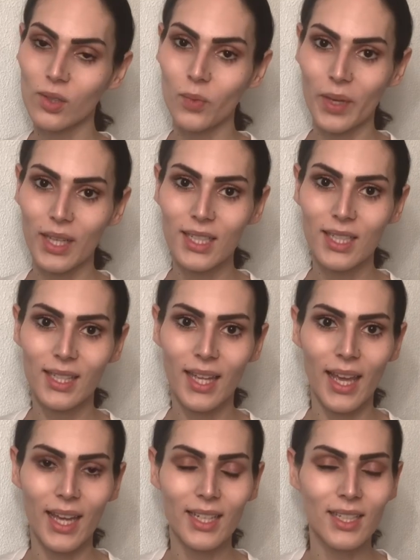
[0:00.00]
weight
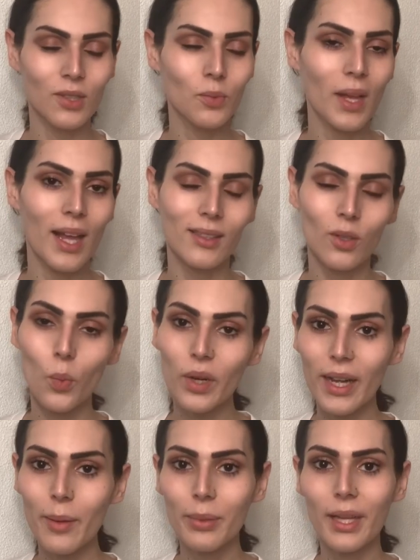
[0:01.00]
and has a
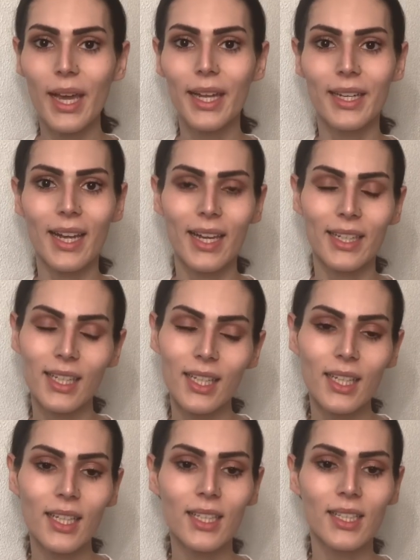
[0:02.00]
workout plan and how to
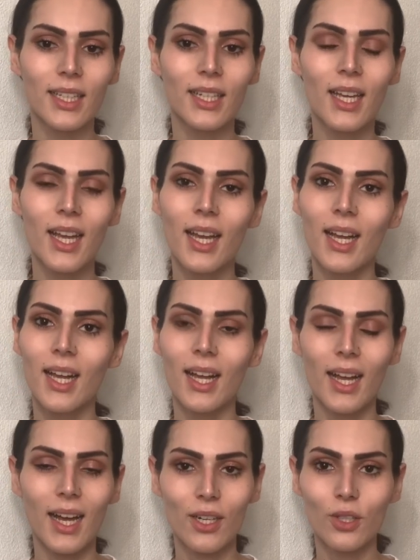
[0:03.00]
eat and
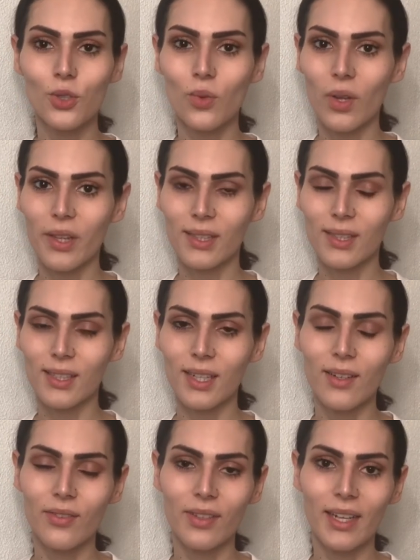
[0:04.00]
how to do all this
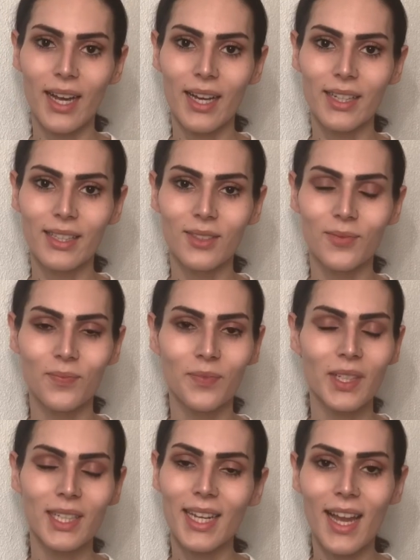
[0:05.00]
stuff and how to
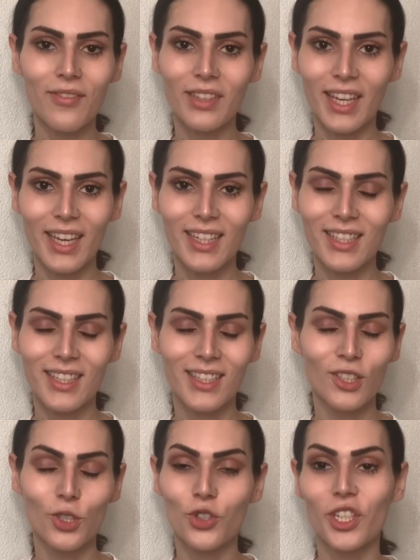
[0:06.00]
navigate
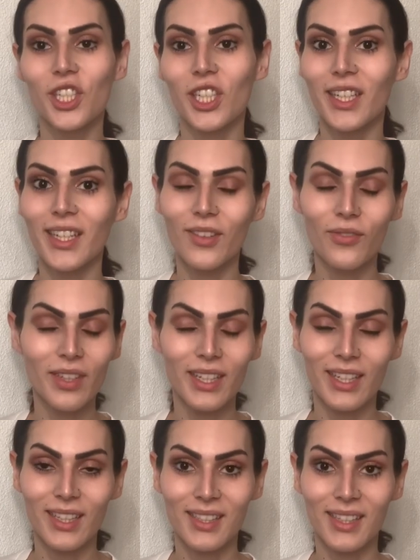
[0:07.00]
nutrition and
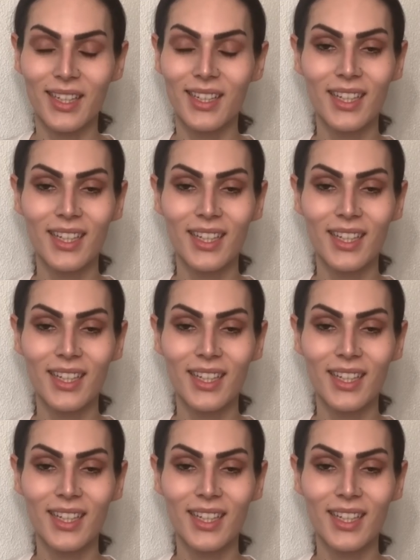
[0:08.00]
fitness and